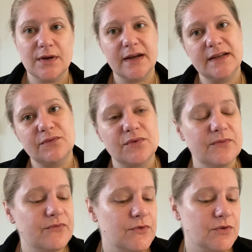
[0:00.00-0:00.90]
I need room
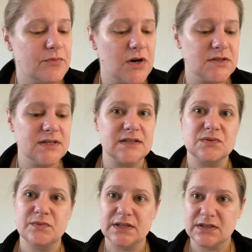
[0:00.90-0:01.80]
for new projects.
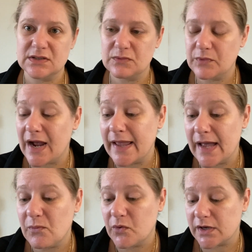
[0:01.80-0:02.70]
I
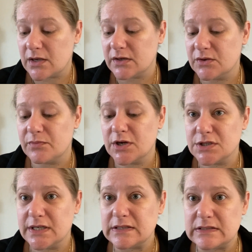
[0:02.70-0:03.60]
am working on new
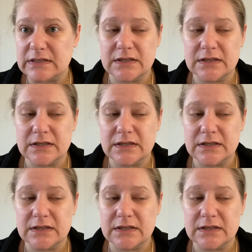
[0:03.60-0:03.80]
projects.